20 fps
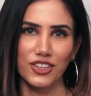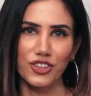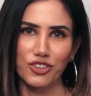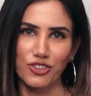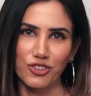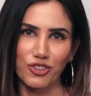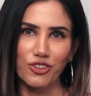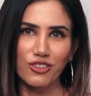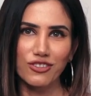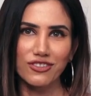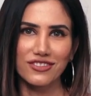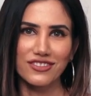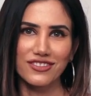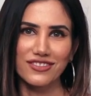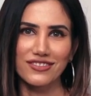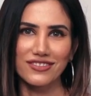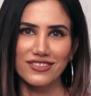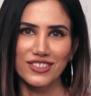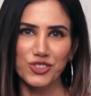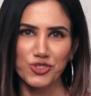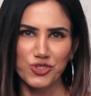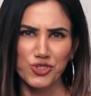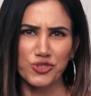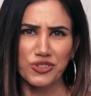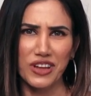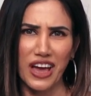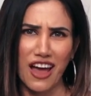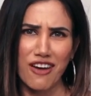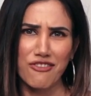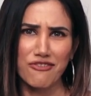you know, you
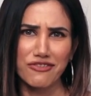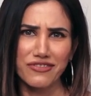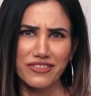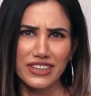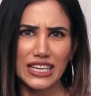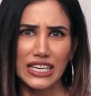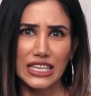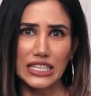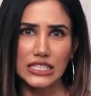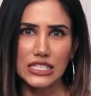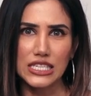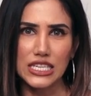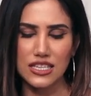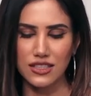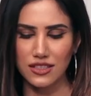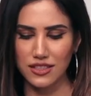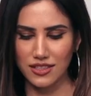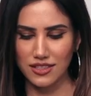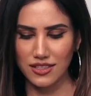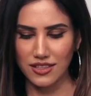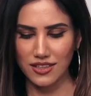should have clean teeth